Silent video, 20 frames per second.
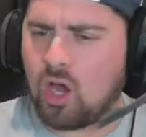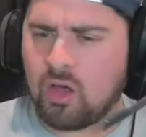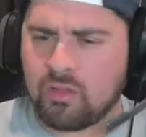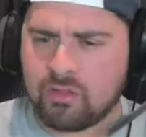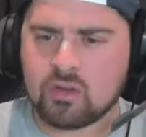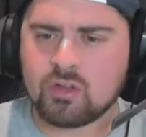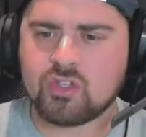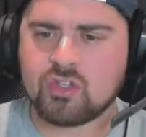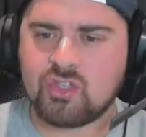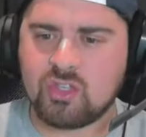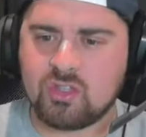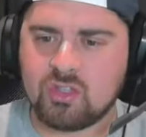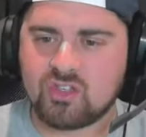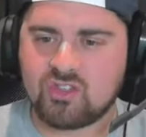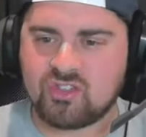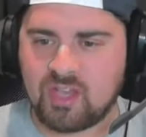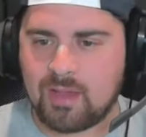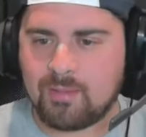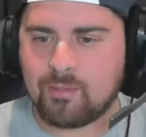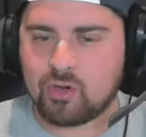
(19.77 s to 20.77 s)
others in the
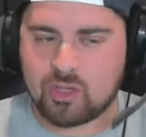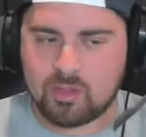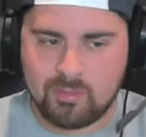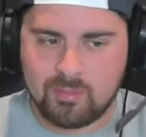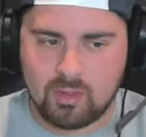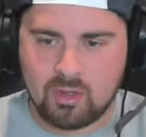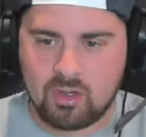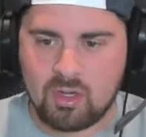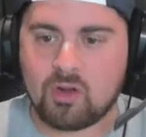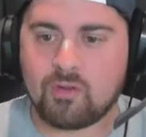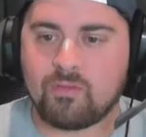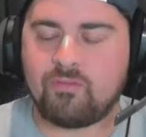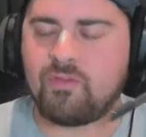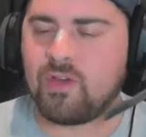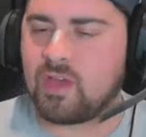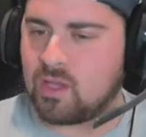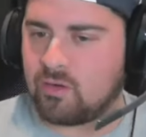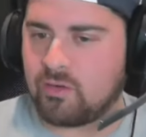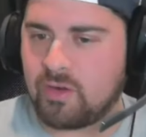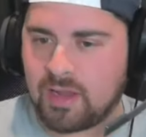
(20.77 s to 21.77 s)
Saber community are
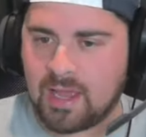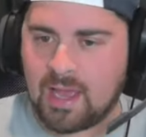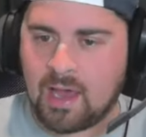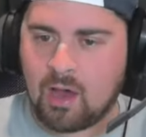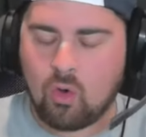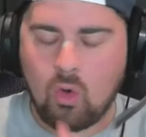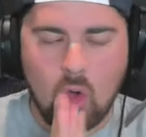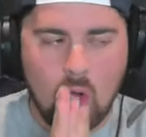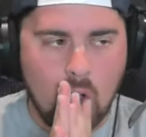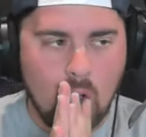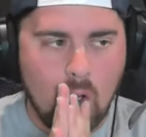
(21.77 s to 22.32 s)
figuring out